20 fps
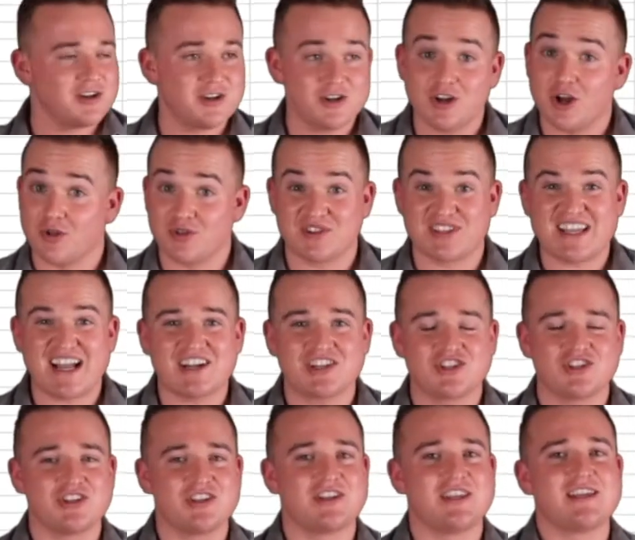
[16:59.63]
No, there's
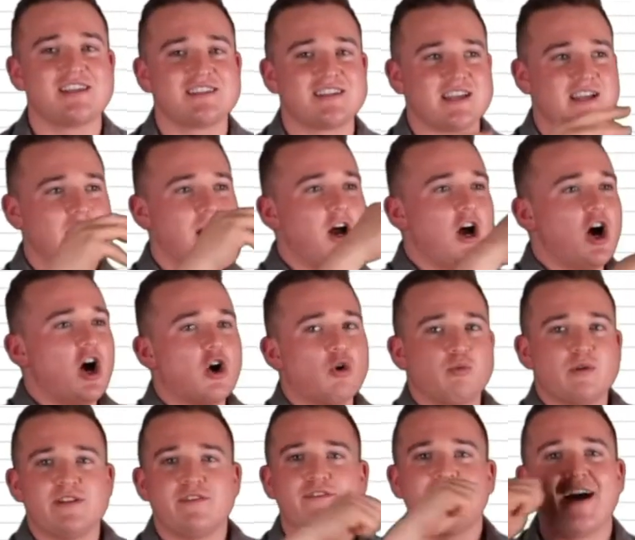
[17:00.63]
actually things like a
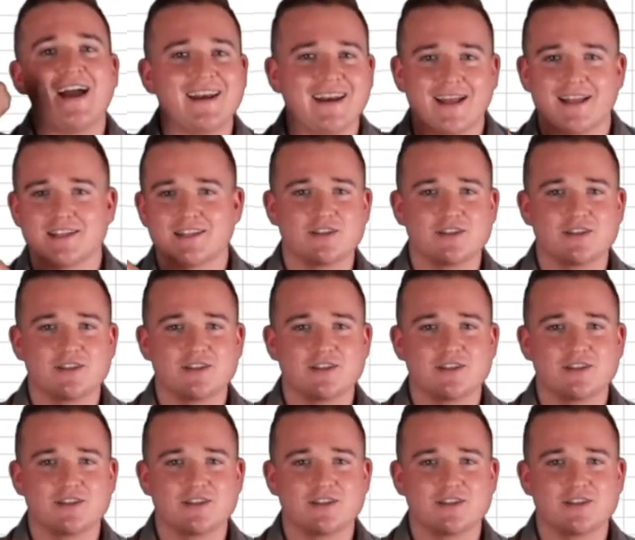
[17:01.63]
refinance.